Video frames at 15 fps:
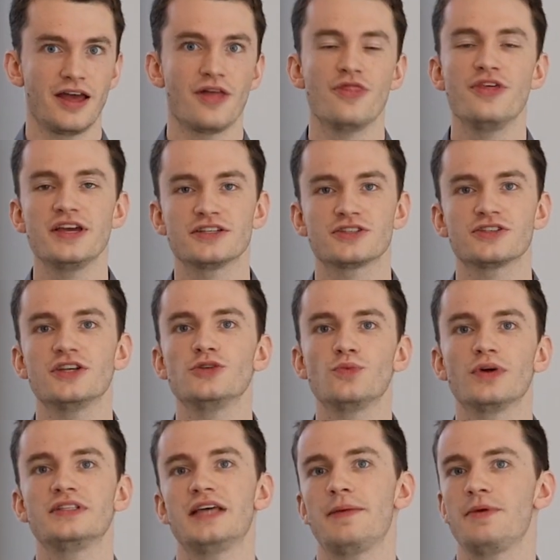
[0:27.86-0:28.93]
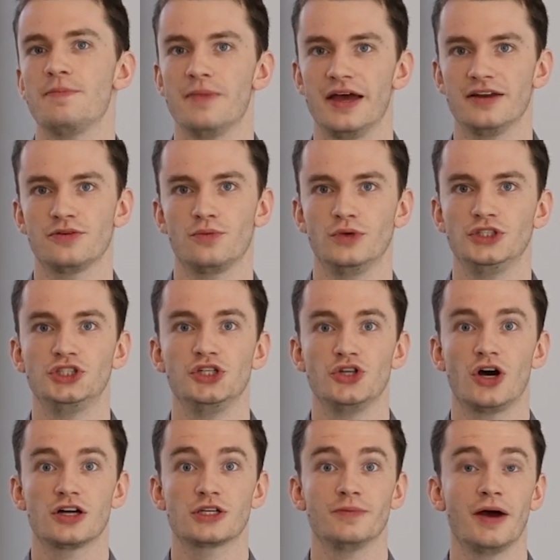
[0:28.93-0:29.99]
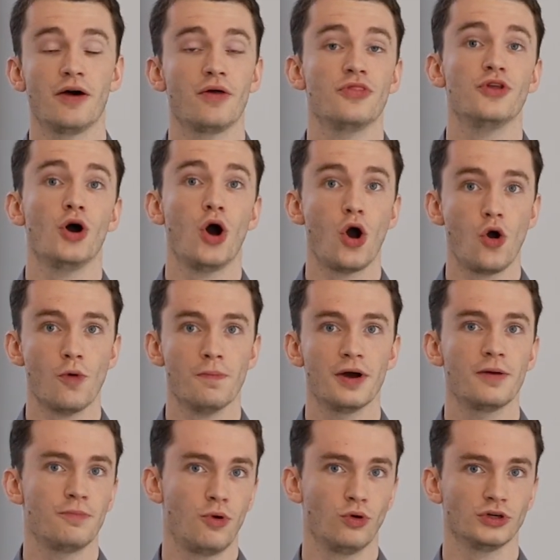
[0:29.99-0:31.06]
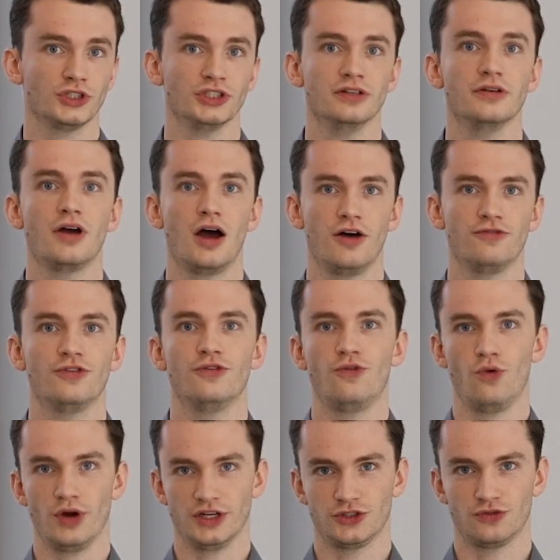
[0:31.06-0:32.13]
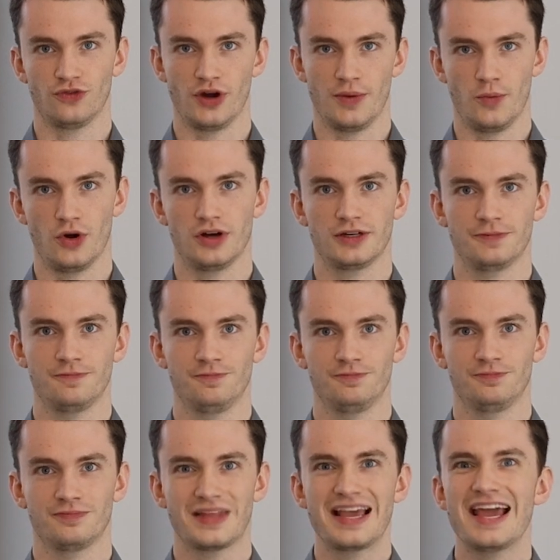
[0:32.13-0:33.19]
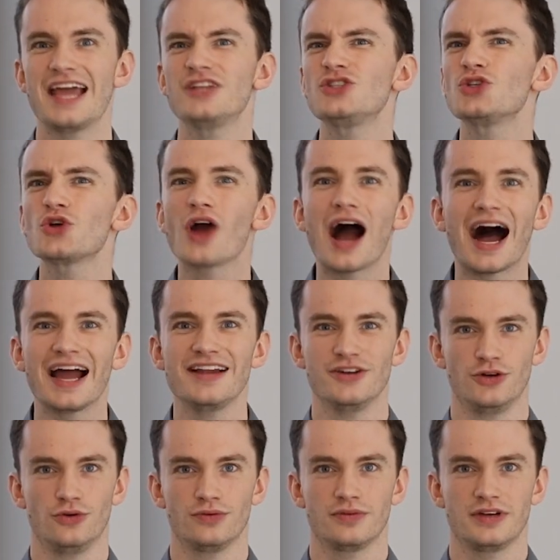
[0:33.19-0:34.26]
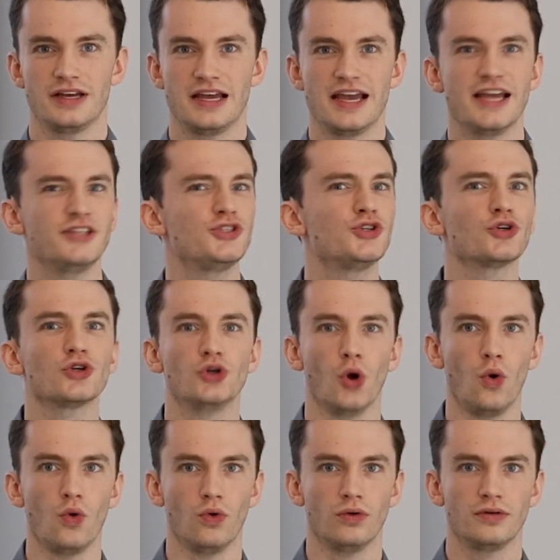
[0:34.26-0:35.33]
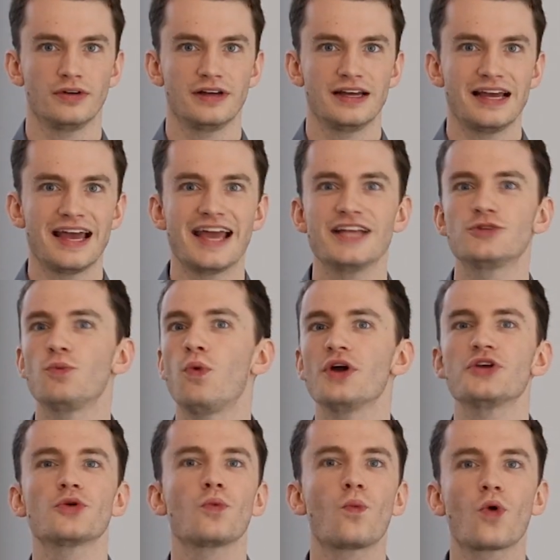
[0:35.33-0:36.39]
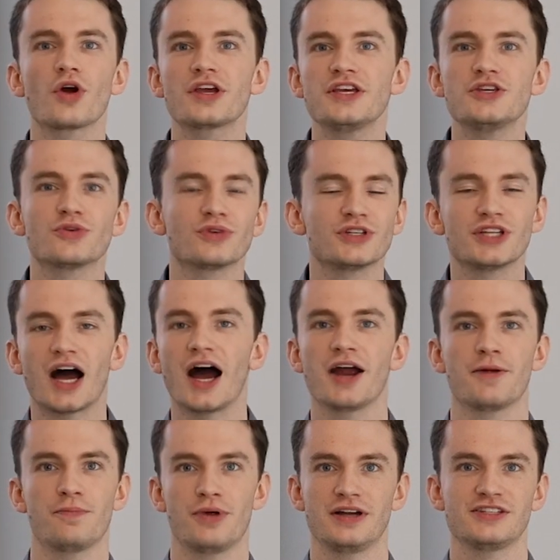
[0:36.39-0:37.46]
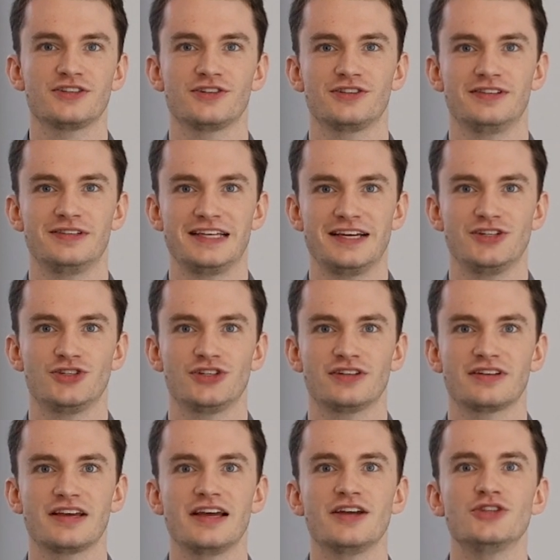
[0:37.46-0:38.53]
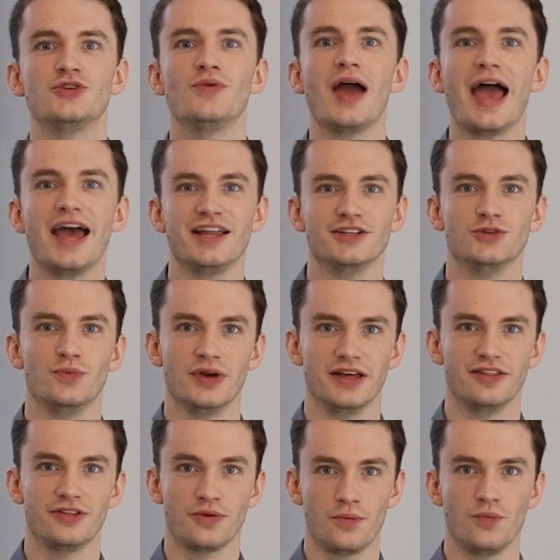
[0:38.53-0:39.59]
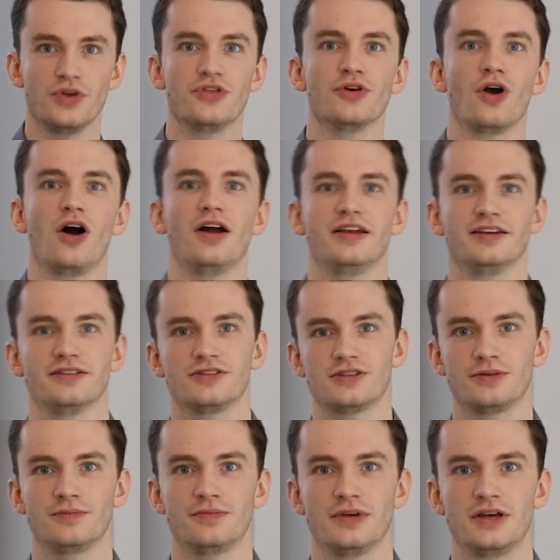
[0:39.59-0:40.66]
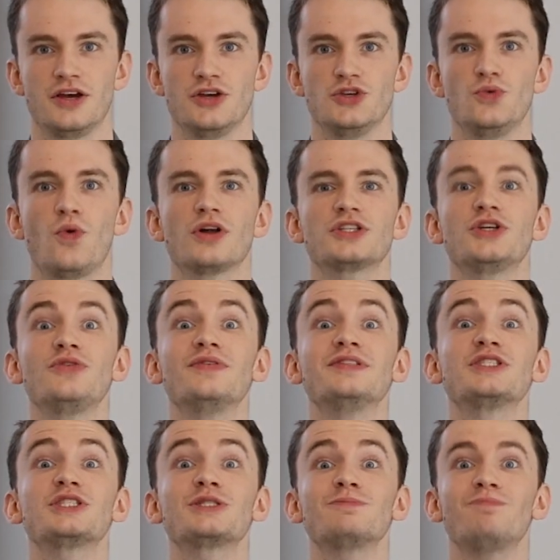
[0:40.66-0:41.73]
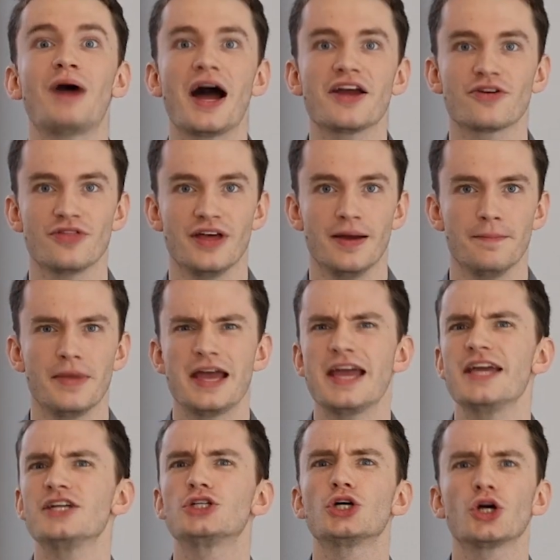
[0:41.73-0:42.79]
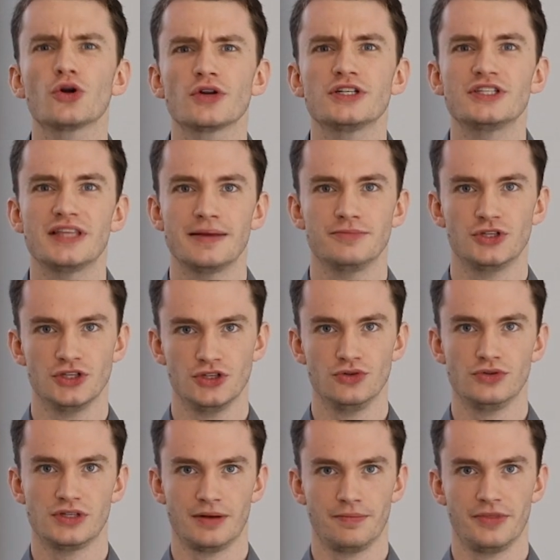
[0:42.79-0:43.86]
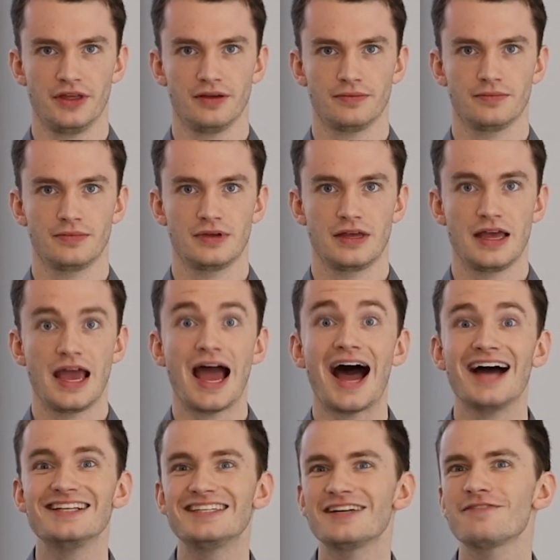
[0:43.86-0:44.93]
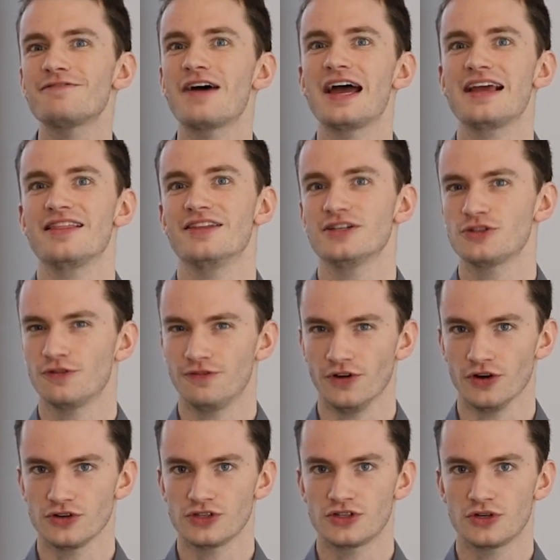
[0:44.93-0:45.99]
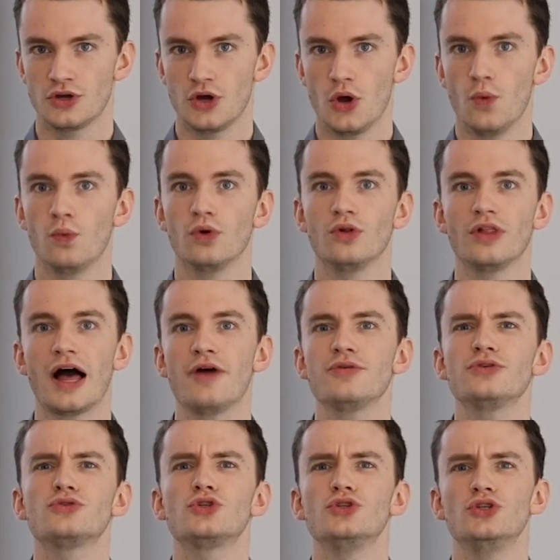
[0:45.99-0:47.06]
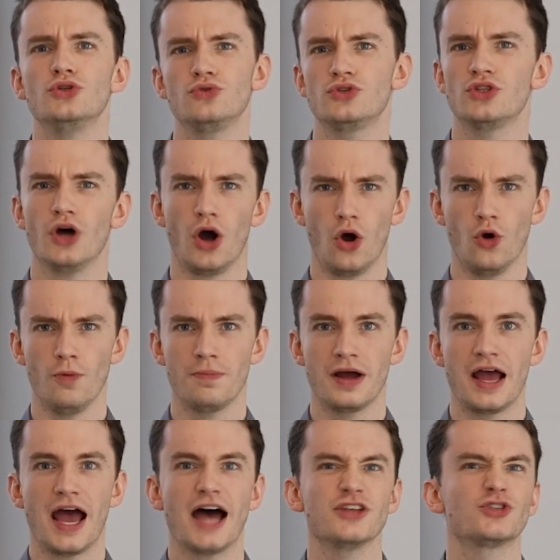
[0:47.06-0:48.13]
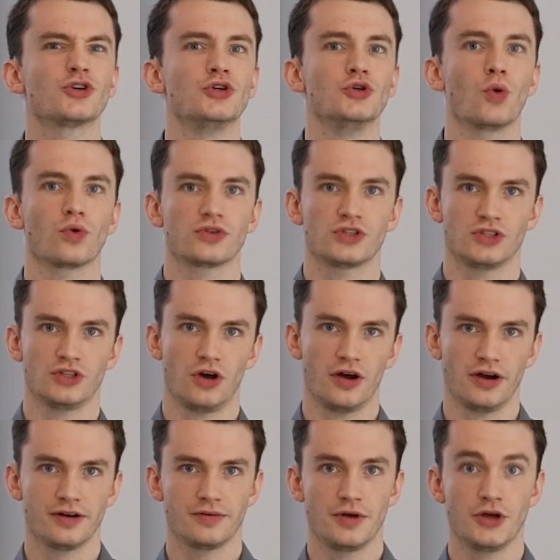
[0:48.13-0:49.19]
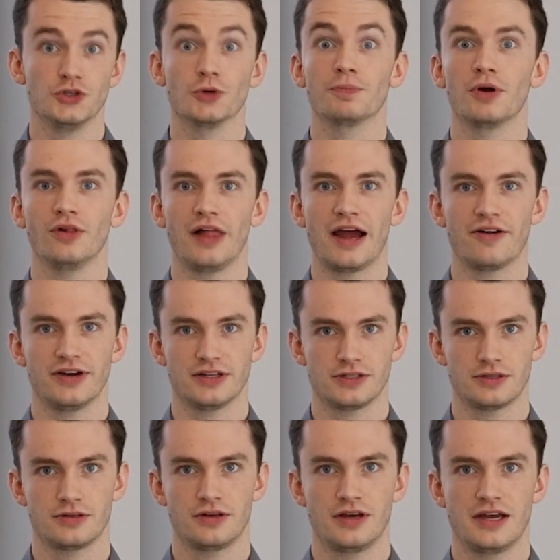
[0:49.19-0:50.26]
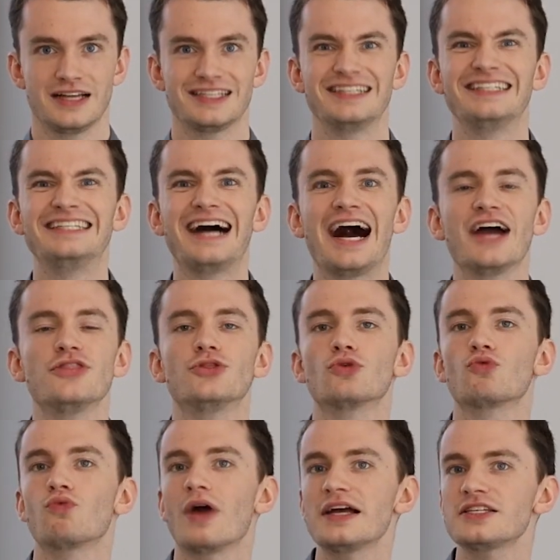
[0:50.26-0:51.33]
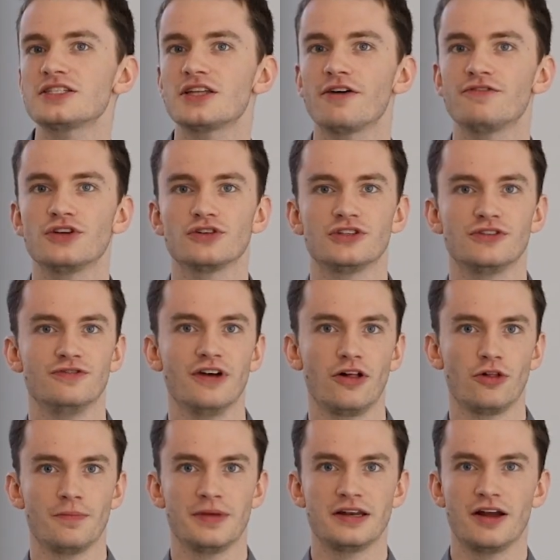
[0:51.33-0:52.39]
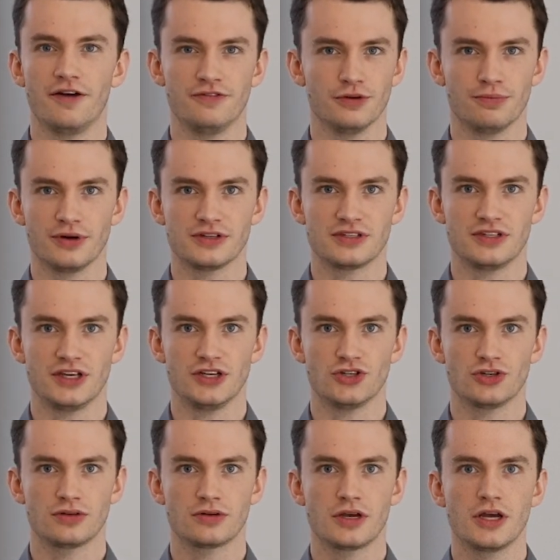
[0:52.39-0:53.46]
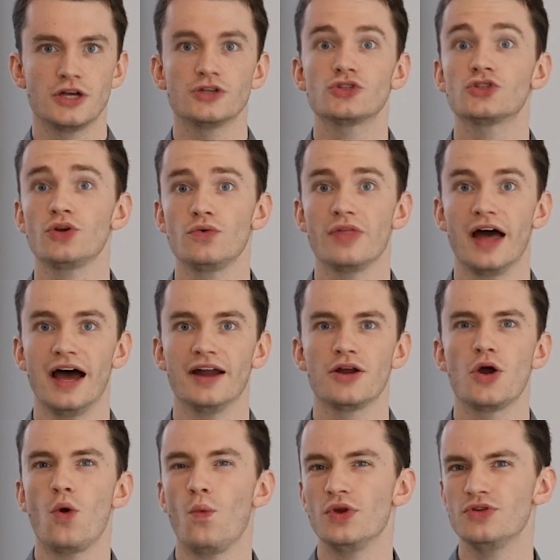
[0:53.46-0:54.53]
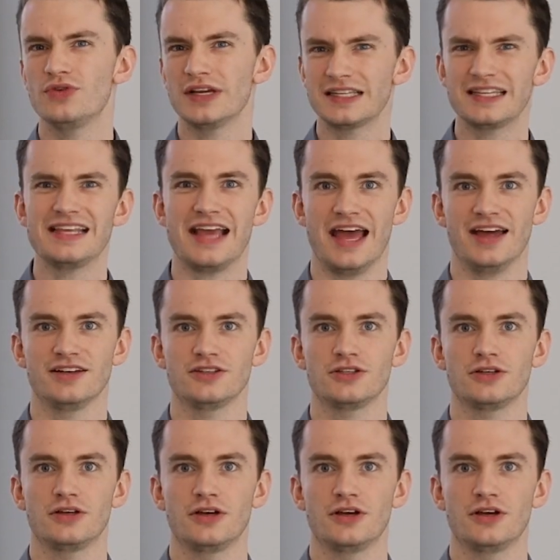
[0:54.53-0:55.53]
This is what Debi meant when she talked about the hope portion of the 4-H framework. It's your high note. It's your goal. It's what you're working your entire presentation to end with your audience. You want to inspire them, encourage them to do something. Identifying this first will allow you to use the hope as your North Star, your Polaris, to guide the rest of your development of your presentation so that when you get to the end,